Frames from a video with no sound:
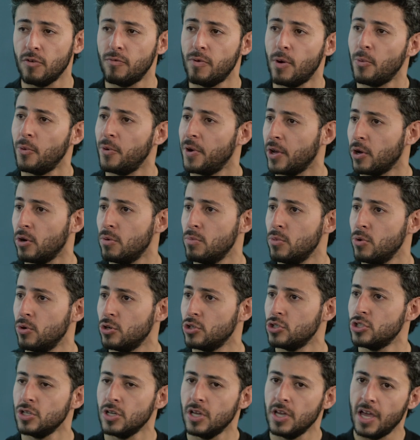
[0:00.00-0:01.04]
of our
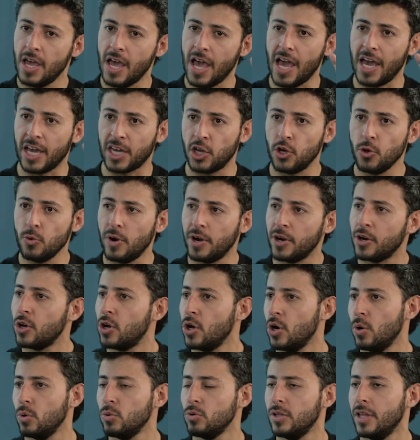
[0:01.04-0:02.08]
Ecomuros a QR
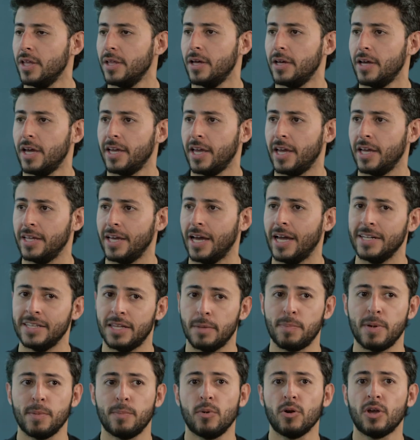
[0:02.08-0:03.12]
code and, and
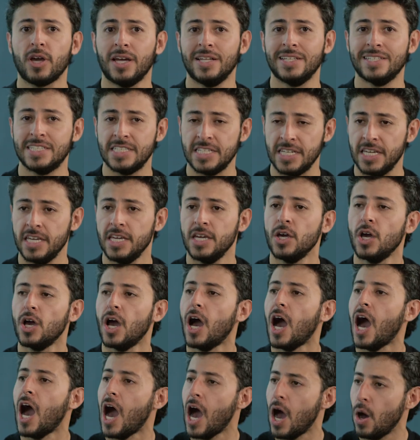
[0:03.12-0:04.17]
the people can see
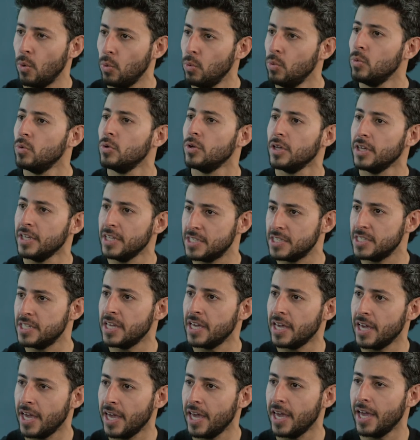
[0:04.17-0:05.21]
how is
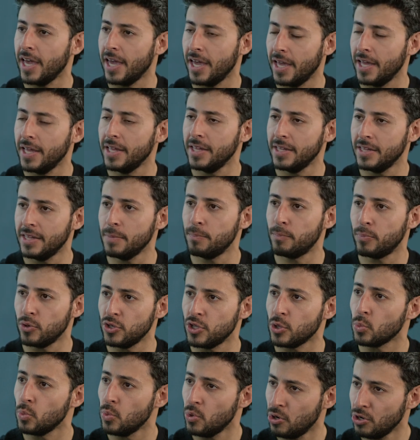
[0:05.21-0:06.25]
the the
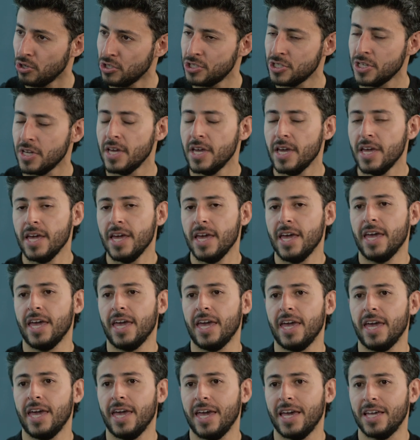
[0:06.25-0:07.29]
project works.
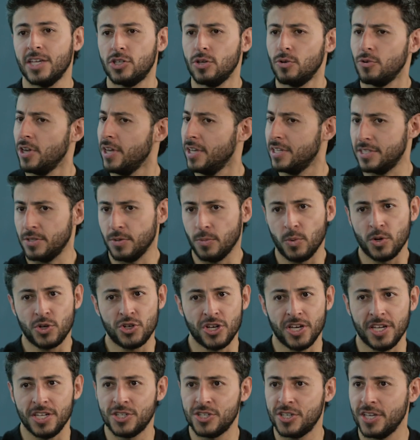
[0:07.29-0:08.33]
Uh, so yes, we
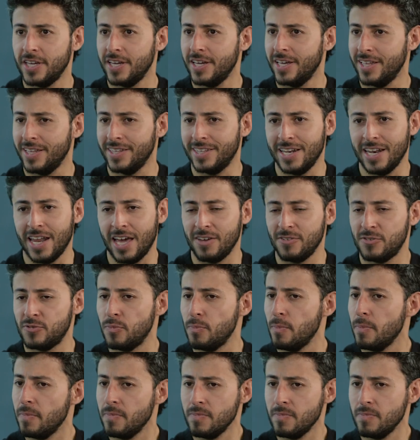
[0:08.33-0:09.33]
change uh, the lives